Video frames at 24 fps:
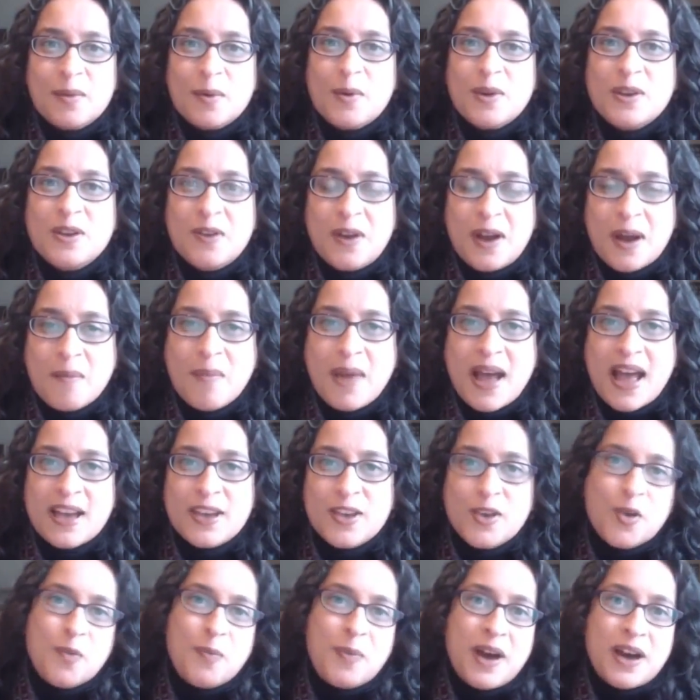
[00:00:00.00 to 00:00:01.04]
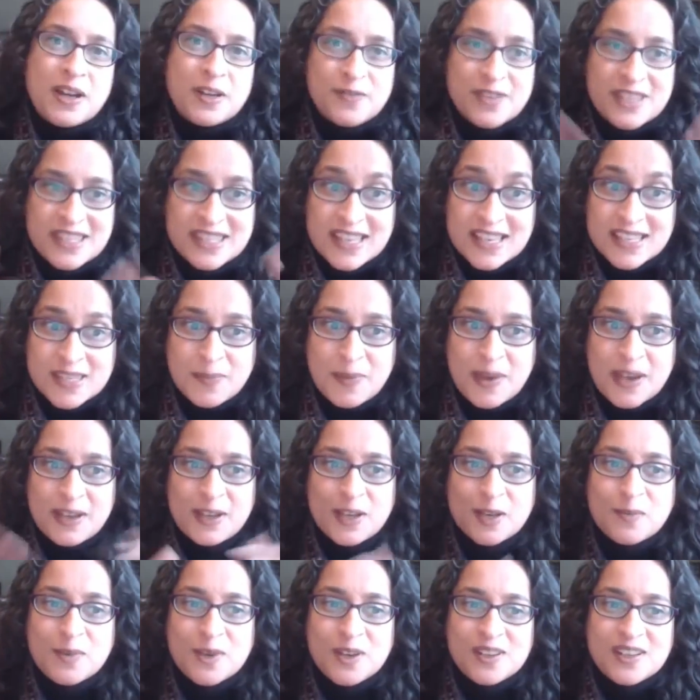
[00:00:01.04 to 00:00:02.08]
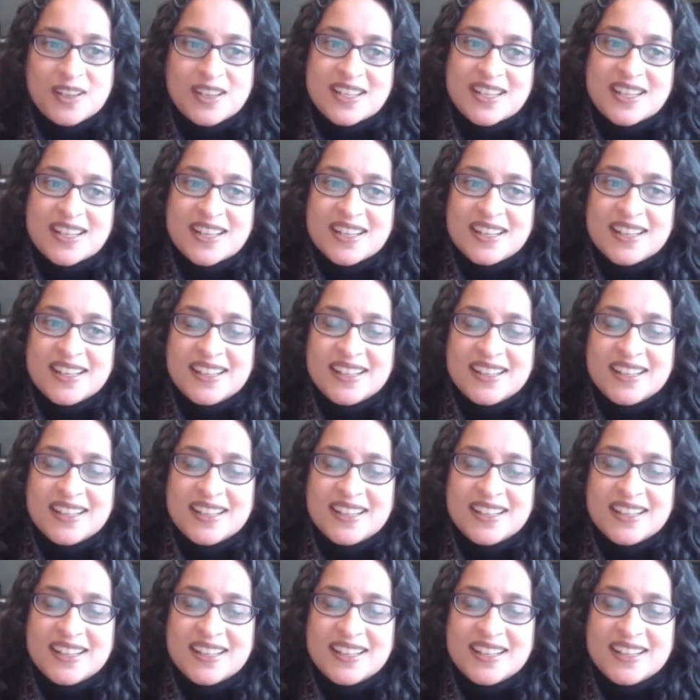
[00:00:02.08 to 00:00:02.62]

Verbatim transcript: But when you come back, you're part of a suspect community